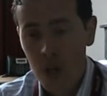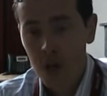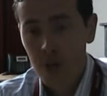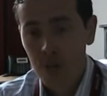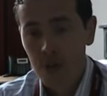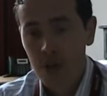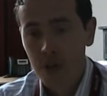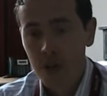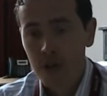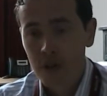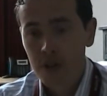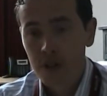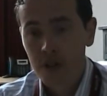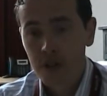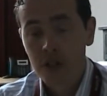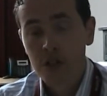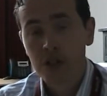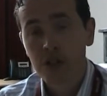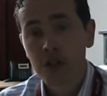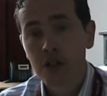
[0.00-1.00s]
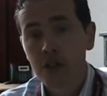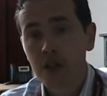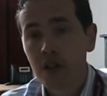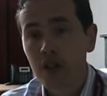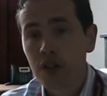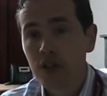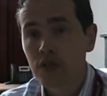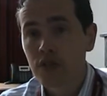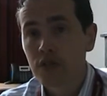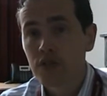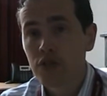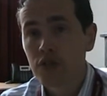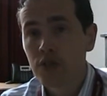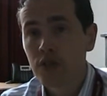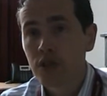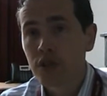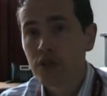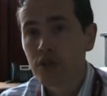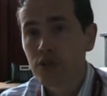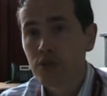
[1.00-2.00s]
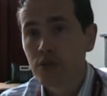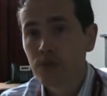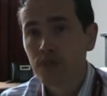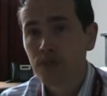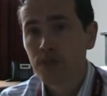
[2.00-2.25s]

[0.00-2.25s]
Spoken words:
But there's still a lot you can do.